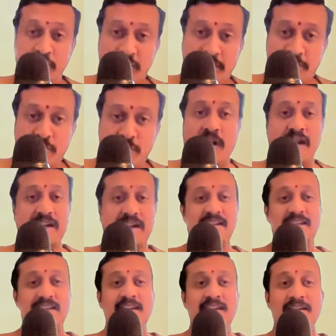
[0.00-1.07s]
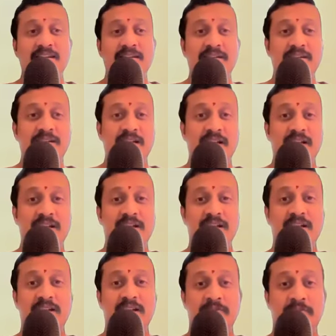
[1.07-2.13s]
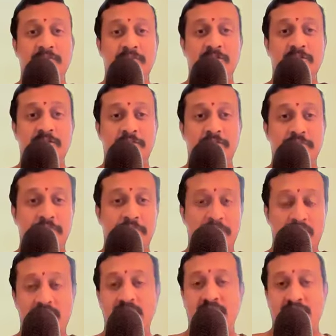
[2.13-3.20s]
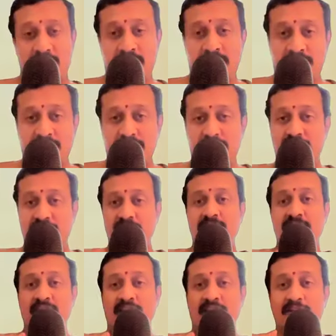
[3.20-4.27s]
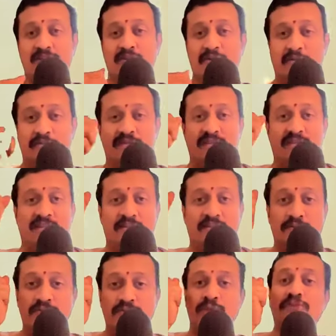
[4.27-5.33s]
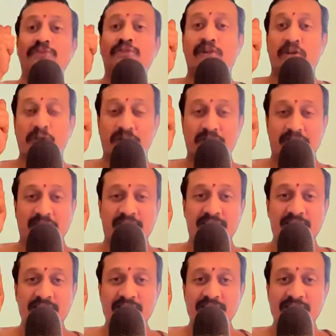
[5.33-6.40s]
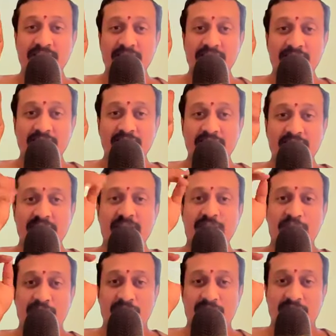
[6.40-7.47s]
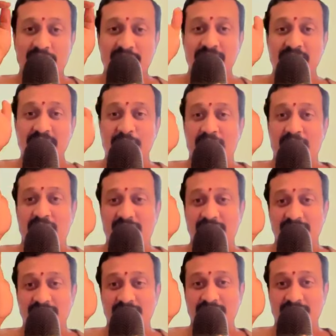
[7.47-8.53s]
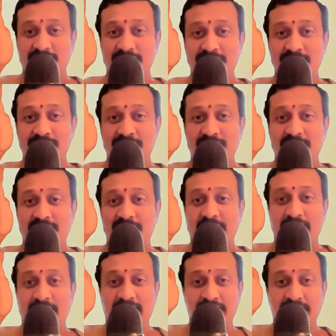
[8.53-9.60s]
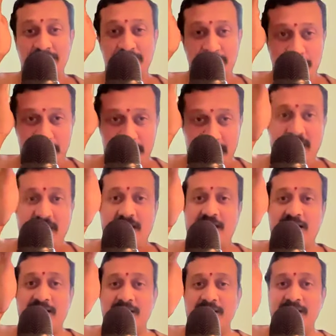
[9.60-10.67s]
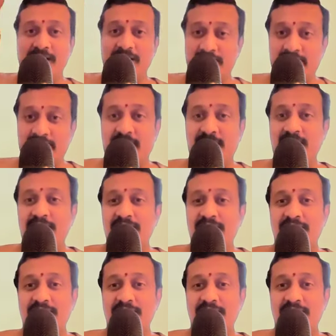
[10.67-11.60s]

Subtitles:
Even more ideally, the prana shakti should be so strong. Namo Hiranyabhave. From there till